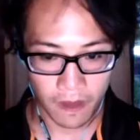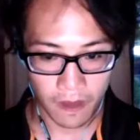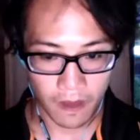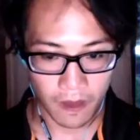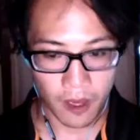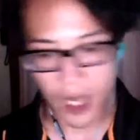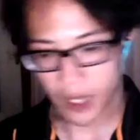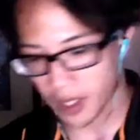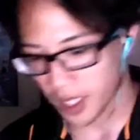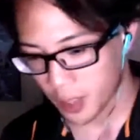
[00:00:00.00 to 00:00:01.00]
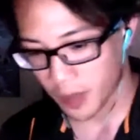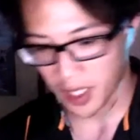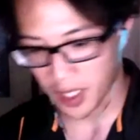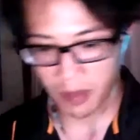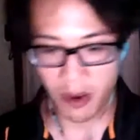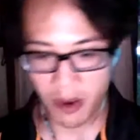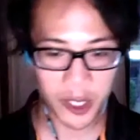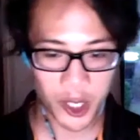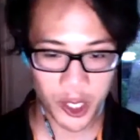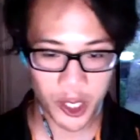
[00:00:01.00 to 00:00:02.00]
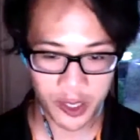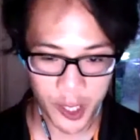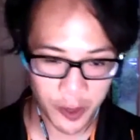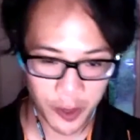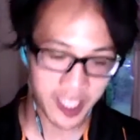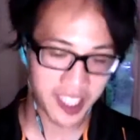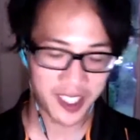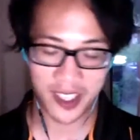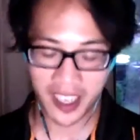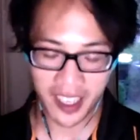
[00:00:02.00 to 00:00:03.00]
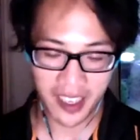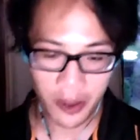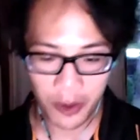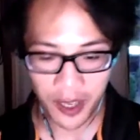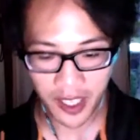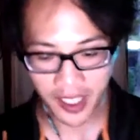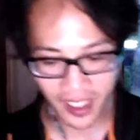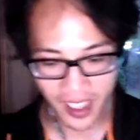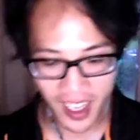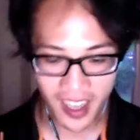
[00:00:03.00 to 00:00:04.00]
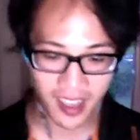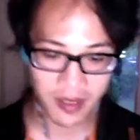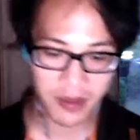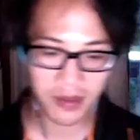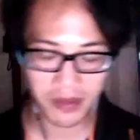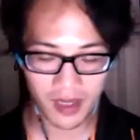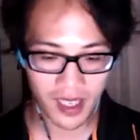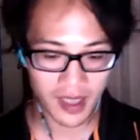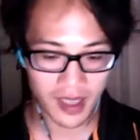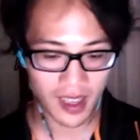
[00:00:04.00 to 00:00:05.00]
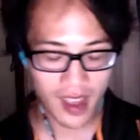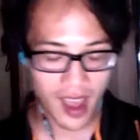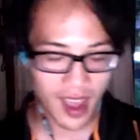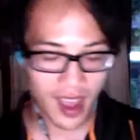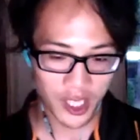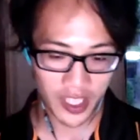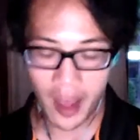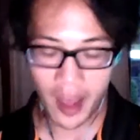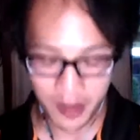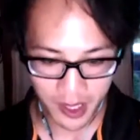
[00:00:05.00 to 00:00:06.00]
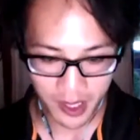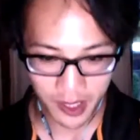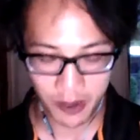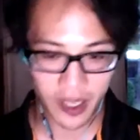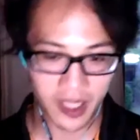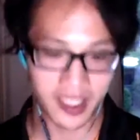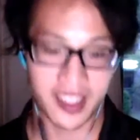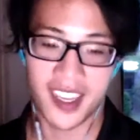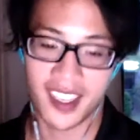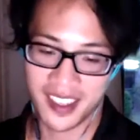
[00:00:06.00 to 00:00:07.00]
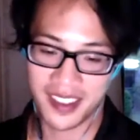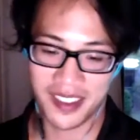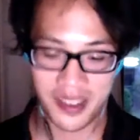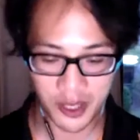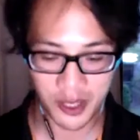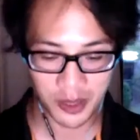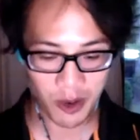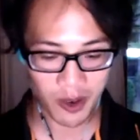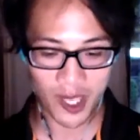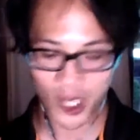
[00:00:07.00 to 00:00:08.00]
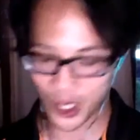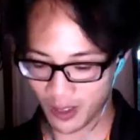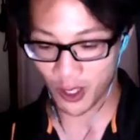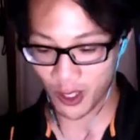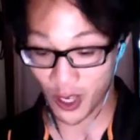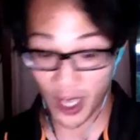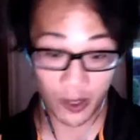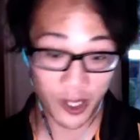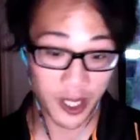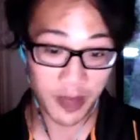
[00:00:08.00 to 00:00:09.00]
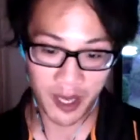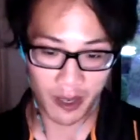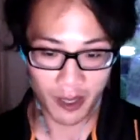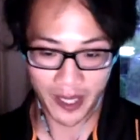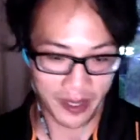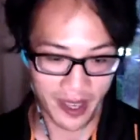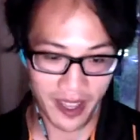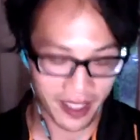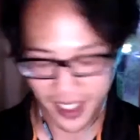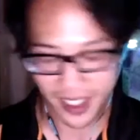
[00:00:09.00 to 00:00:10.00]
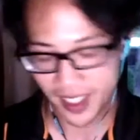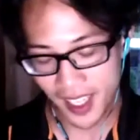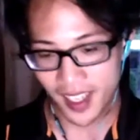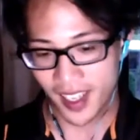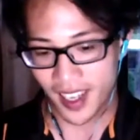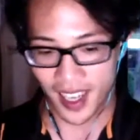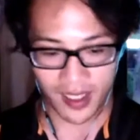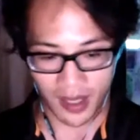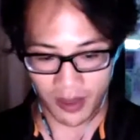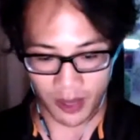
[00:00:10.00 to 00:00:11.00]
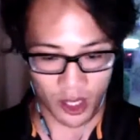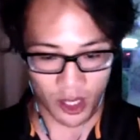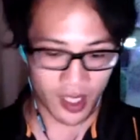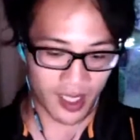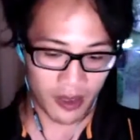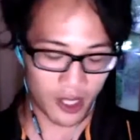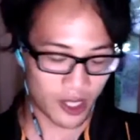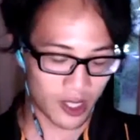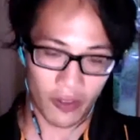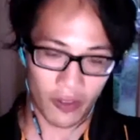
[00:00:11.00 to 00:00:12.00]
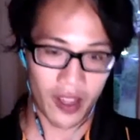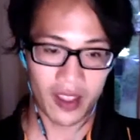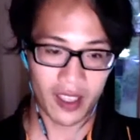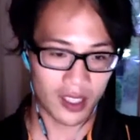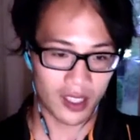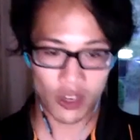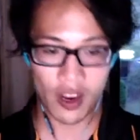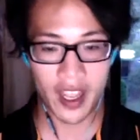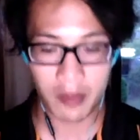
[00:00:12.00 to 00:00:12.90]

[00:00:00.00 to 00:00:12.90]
I don't think I spent more energy on this one than I did on any other one. actually happened so quickly that it was more a question of, do something or do I do nothing? And okay. And it was just a fun thing to try.